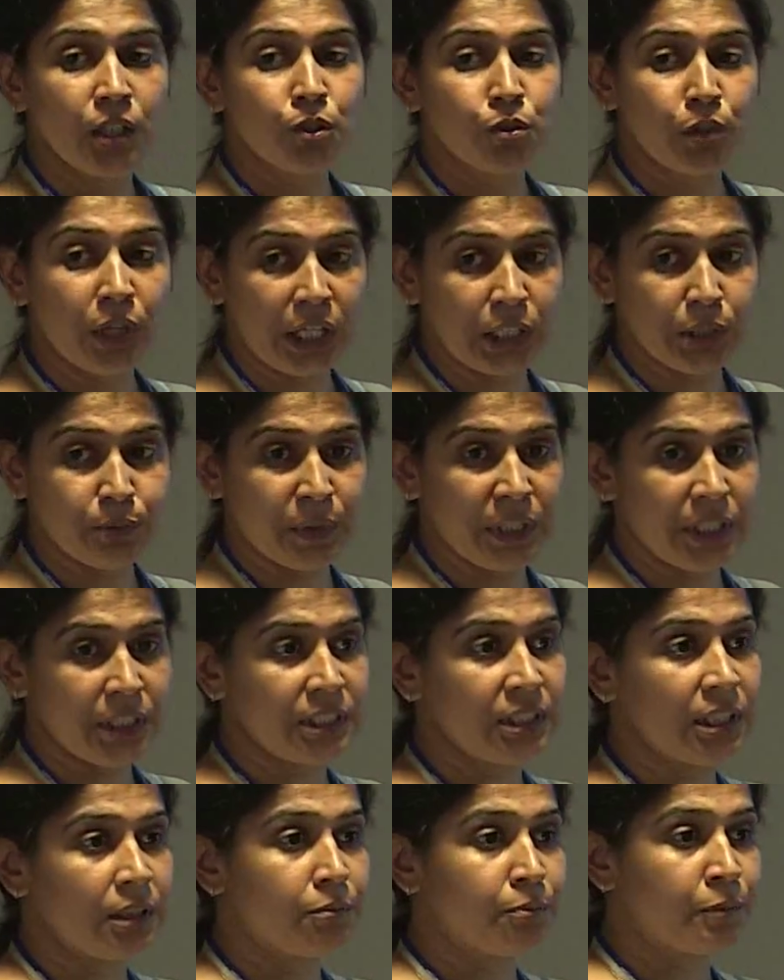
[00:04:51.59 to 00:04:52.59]
to
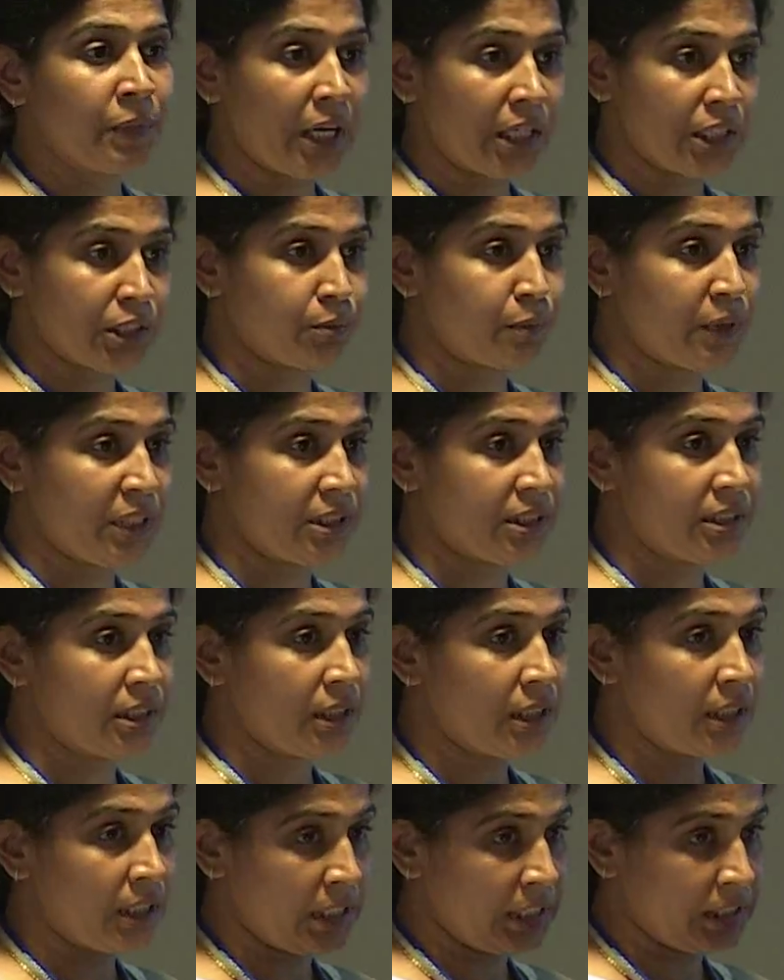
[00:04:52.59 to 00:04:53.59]
express
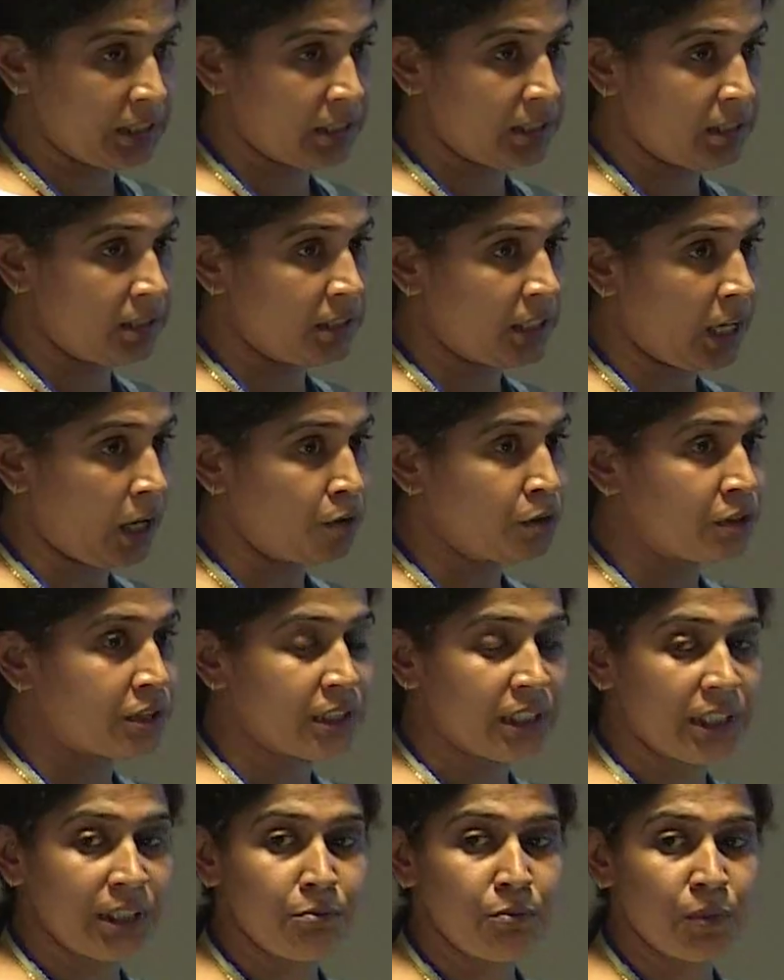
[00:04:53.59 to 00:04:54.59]
its
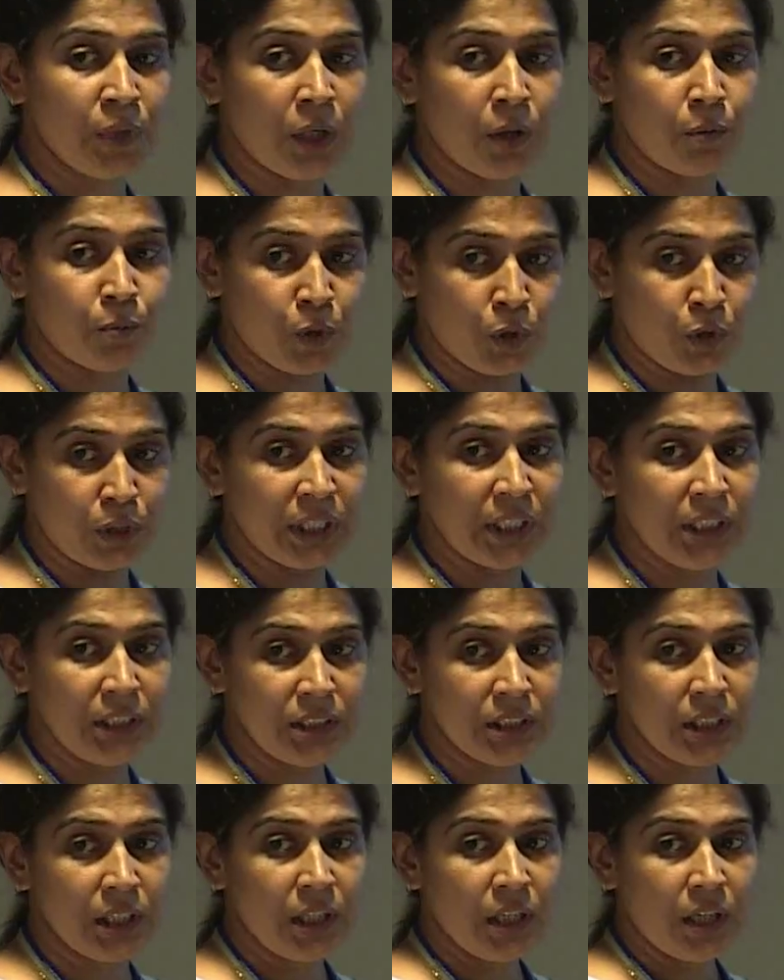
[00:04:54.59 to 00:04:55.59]
downstream proteins,